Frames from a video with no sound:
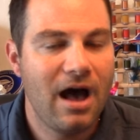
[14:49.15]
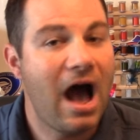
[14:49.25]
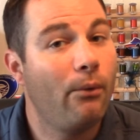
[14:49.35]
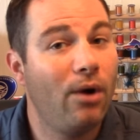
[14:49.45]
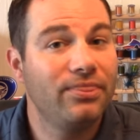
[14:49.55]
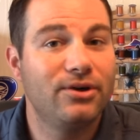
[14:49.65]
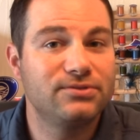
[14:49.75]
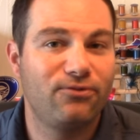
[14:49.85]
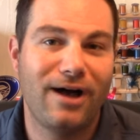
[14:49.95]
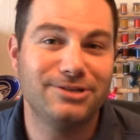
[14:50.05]
I want those
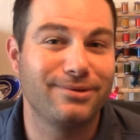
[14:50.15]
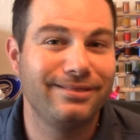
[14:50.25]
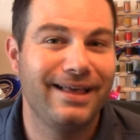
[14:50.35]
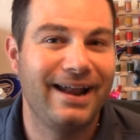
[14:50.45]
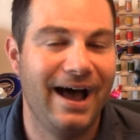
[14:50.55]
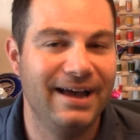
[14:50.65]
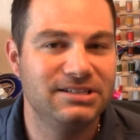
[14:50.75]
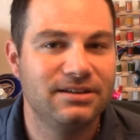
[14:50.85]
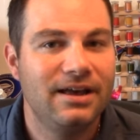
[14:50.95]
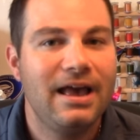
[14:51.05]
flies with lead
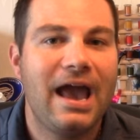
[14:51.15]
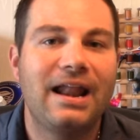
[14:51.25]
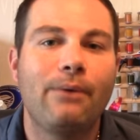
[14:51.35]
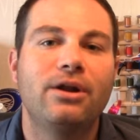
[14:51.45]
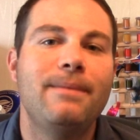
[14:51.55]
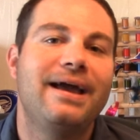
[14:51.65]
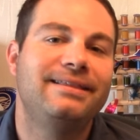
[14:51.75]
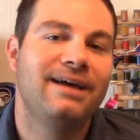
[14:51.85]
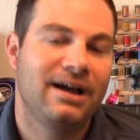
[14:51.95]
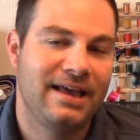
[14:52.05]
eyes, and I want to make a
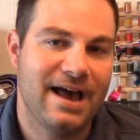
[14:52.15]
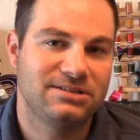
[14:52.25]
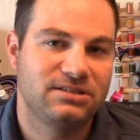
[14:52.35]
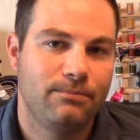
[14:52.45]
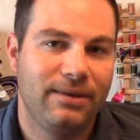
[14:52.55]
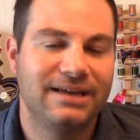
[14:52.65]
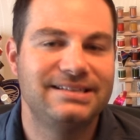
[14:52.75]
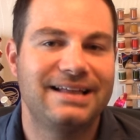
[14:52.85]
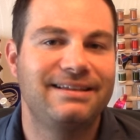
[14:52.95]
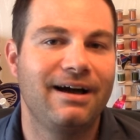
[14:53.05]
tuck cast, because
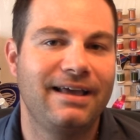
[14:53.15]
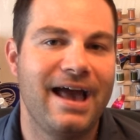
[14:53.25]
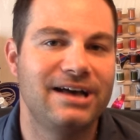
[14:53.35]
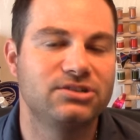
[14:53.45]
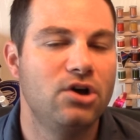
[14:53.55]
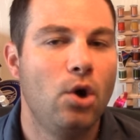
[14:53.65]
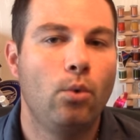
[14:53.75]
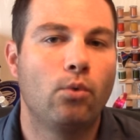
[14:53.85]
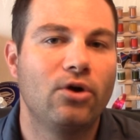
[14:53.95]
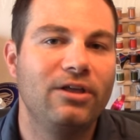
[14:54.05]
that tuck cast
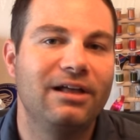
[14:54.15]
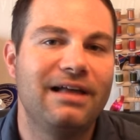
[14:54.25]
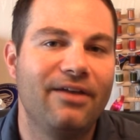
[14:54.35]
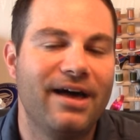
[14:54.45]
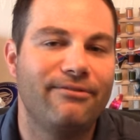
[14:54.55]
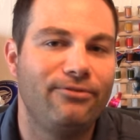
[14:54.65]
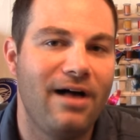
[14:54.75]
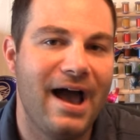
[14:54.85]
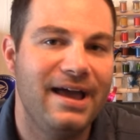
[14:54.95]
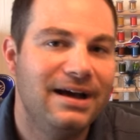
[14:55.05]
will really allow that
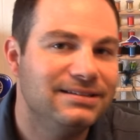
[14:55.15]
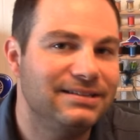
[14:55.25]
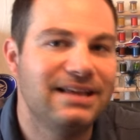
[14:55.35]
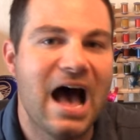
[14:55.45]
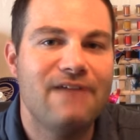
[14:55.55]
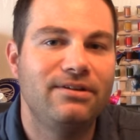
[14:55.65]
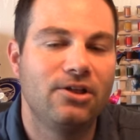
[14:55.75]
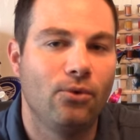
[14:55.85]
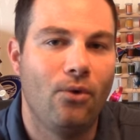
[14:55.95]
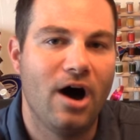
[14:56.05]
fly to dive into
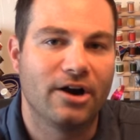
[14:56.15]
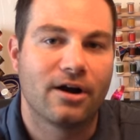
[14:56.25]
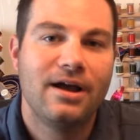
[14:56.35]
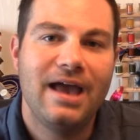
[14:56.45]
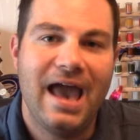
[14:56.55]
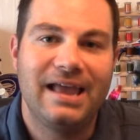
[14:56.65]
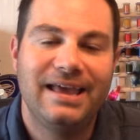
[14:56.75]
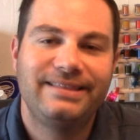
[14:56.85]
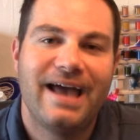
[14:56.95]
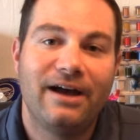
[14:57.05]
the water and
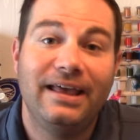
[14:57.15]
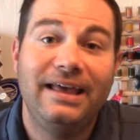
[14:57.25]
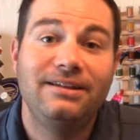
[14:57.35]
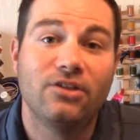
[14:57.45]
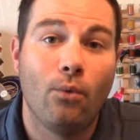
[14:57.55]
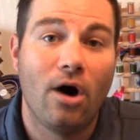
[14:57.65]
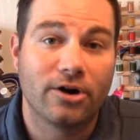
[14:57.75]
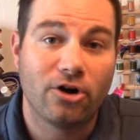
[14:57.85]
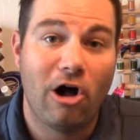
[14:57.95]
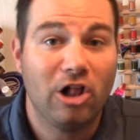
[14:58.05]
get down into the water
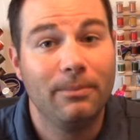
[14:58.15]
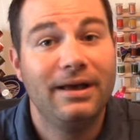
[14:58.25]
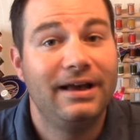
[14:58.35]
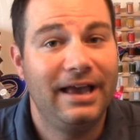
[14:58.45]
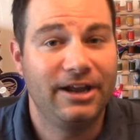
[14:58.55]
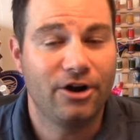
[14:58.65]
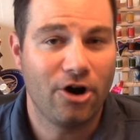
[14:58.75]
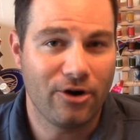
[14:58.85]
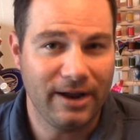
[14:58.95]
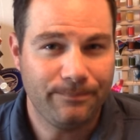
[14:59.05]
column in a
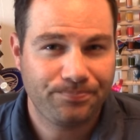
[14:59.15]
hurry.